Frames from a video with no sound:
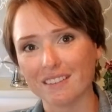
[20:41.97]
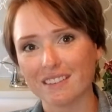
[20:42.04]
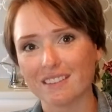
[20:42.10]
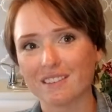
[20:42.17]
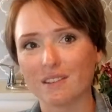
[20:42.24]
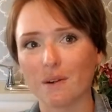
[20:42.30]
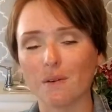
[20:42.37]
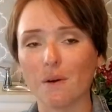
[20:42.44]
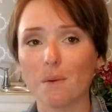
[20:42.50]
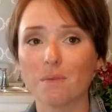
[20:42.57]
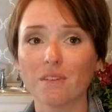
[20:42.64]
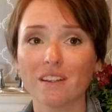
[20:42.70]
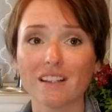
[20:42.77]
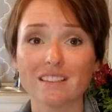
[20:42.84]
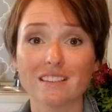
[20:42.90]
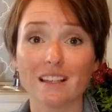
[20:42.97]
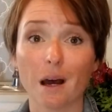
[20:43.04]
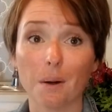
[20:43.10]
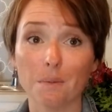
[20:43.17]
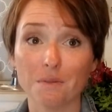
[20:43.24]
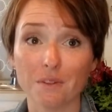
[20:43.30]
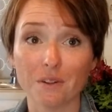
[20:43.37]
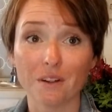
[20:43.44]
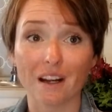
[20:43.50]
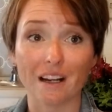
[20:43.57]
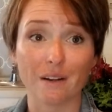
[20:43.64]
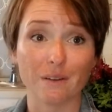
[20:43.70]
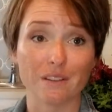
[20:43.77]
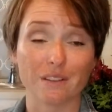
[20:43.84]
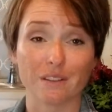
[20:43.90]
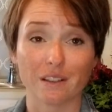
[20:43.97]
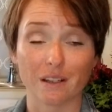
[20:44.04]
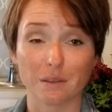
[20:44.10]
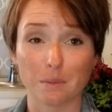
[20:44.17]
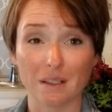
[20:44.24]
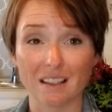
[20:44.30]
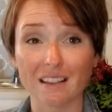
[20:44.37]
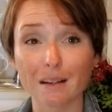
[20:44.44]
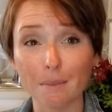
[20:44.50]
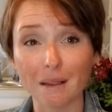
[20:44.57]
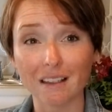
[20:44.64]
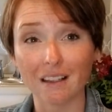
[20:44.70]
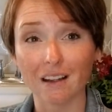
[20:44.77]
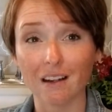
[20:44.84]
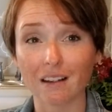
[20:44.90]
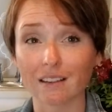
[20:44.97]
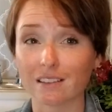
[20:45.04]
So hopefully this is helpful. I know it turned out to be a little bit long.